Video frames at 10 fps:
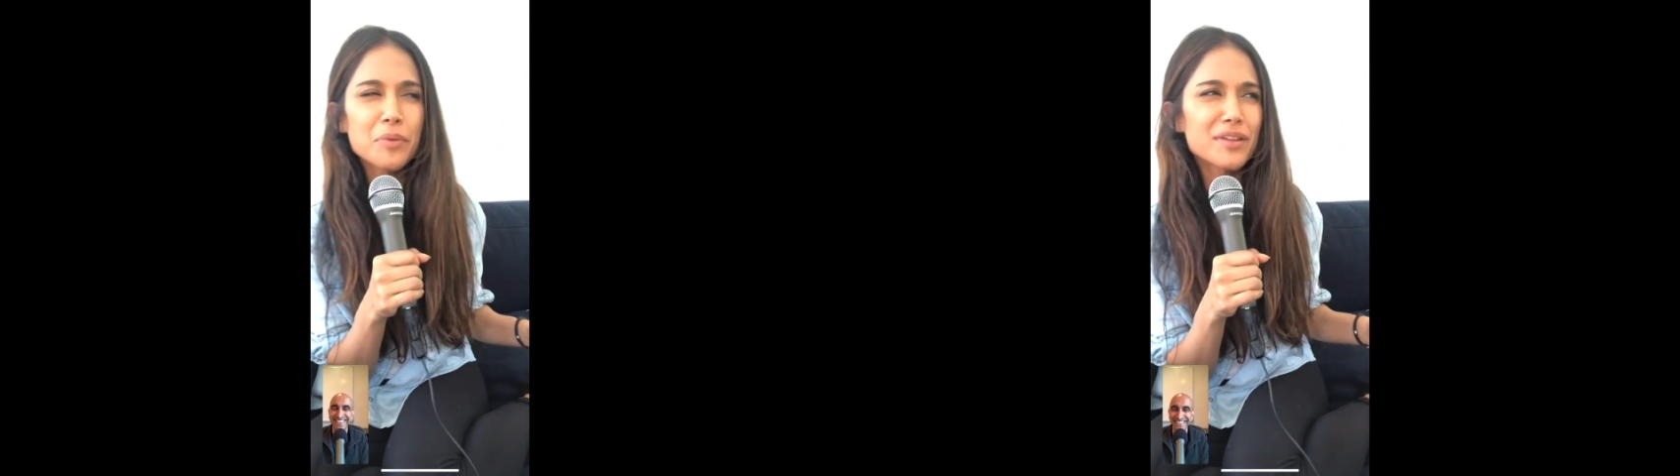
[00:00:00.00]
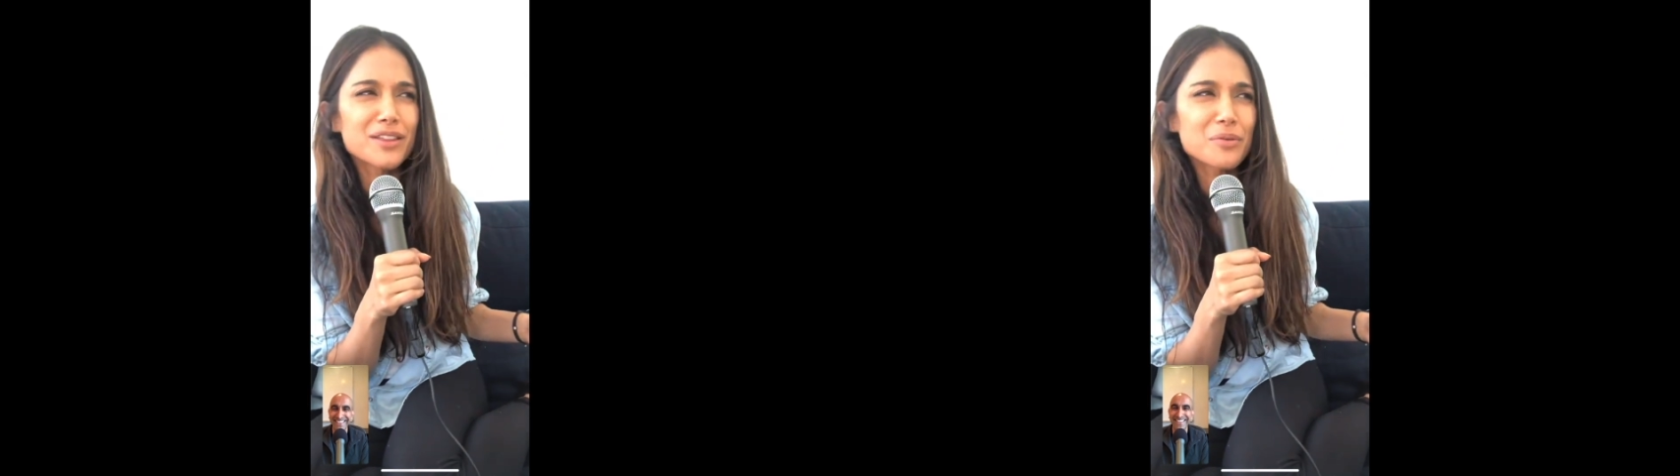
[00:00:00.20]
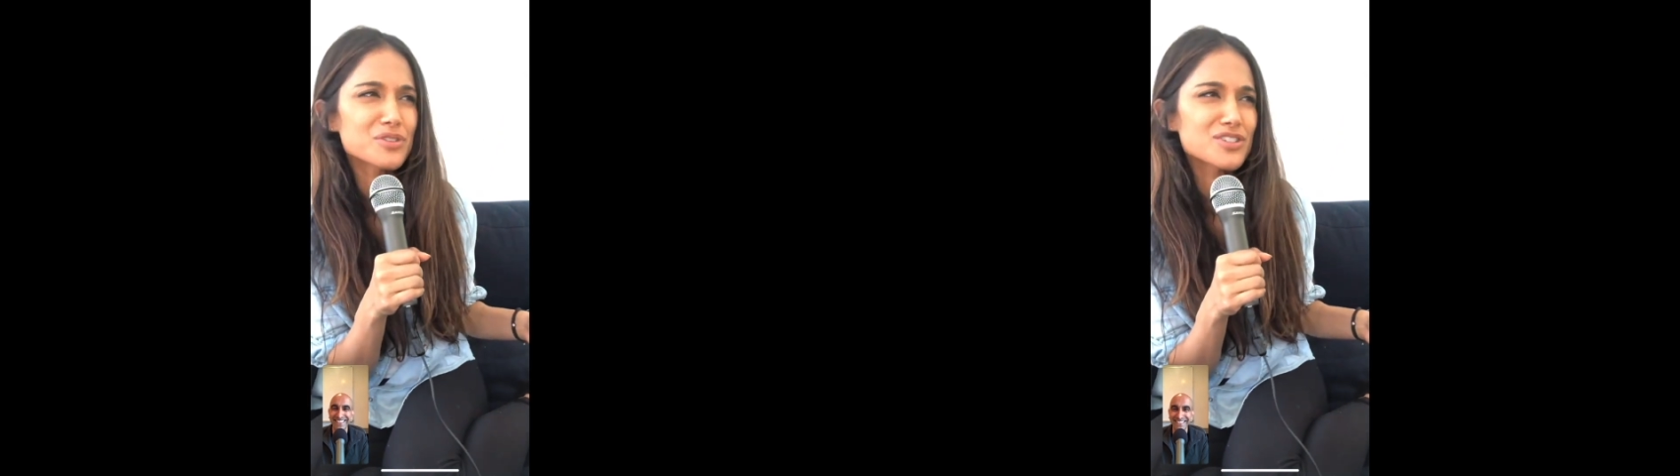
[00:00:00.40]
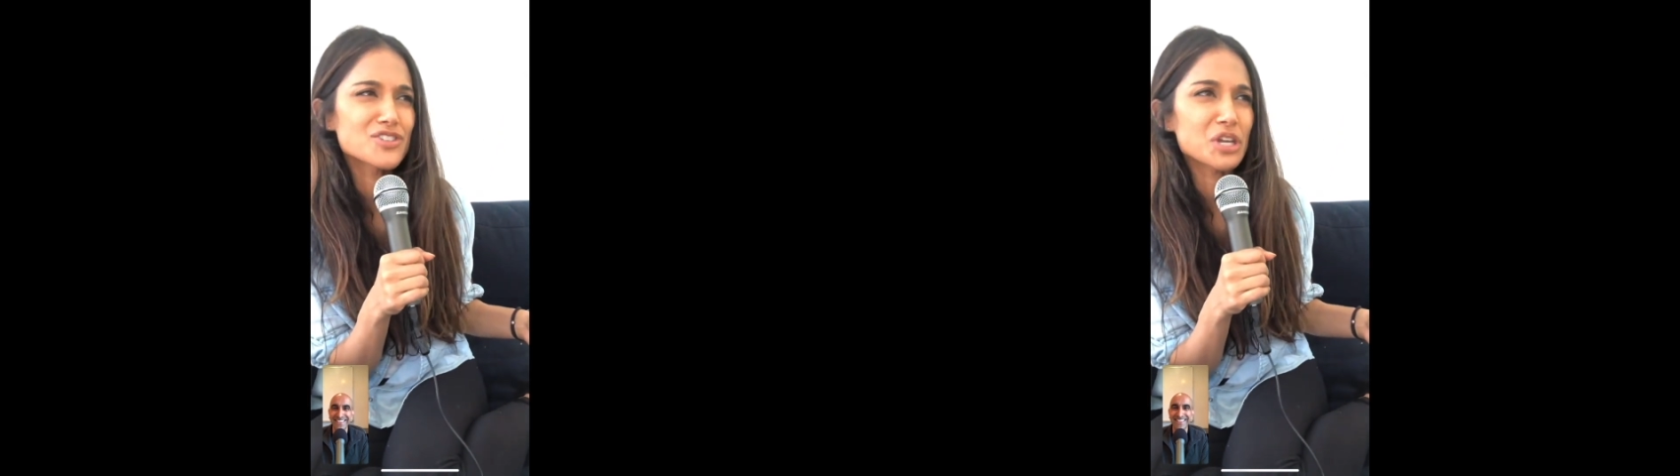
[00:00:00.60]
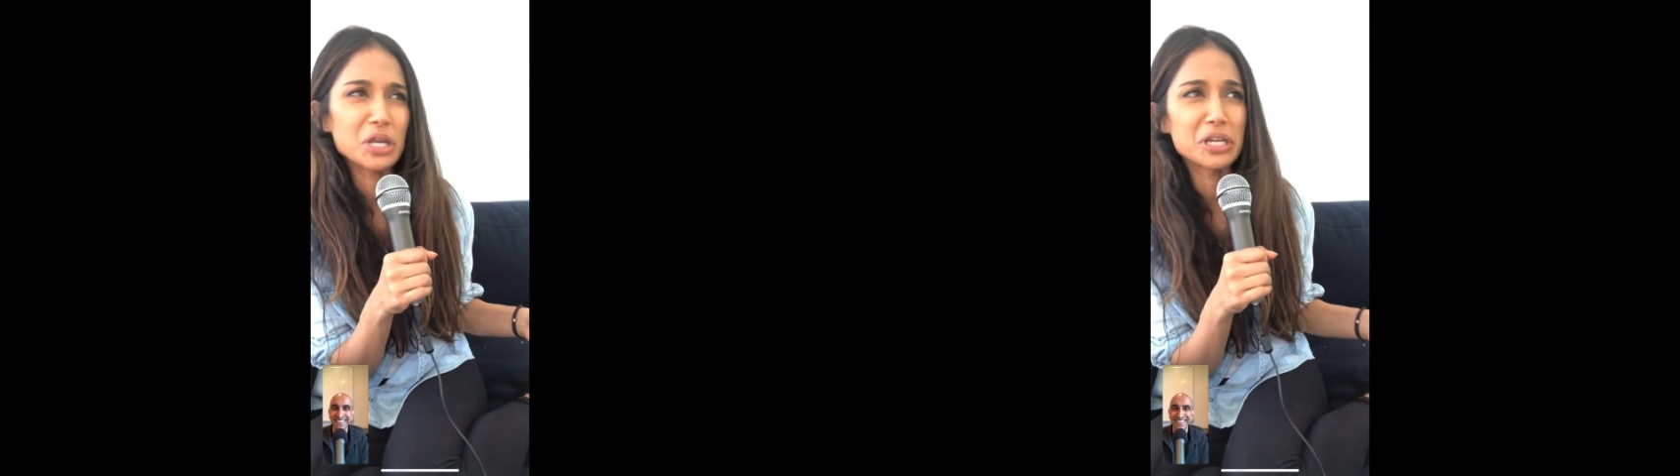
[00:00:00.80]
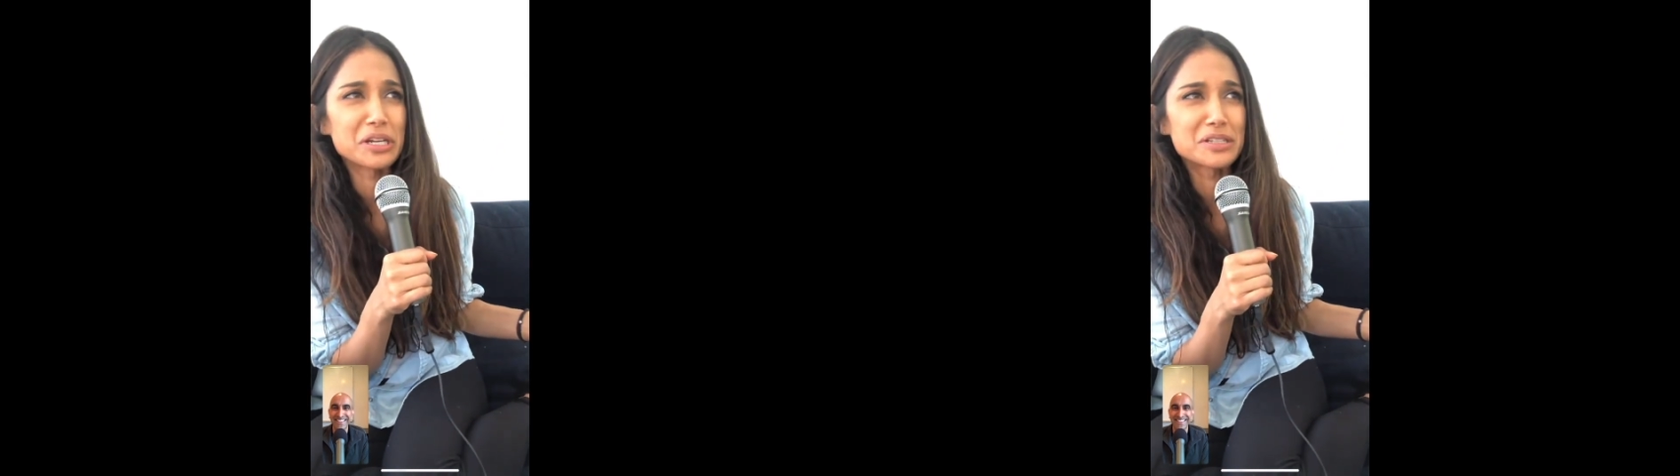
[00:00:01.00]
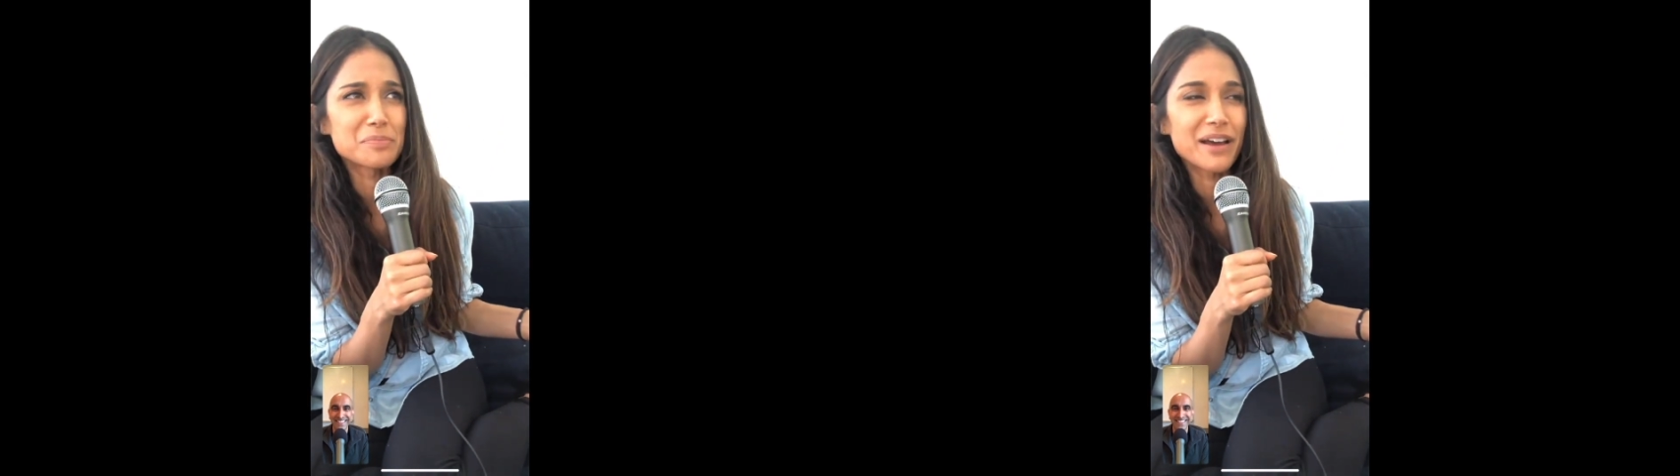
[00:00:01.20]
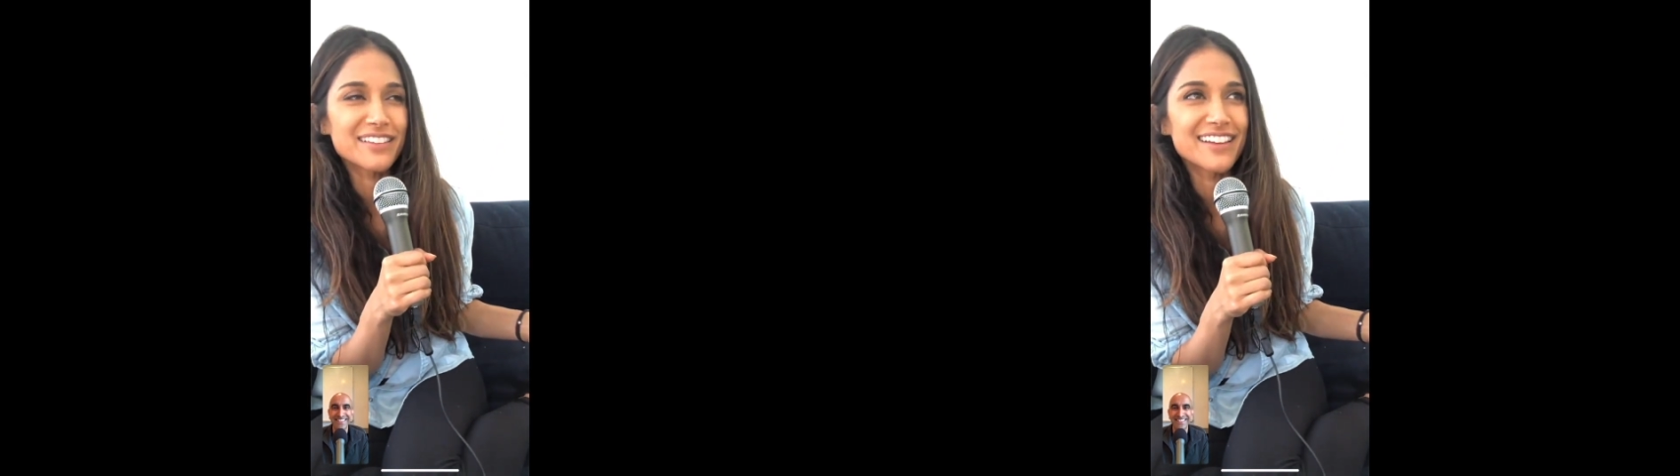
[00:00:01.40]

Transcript: You're like, they were such idiots back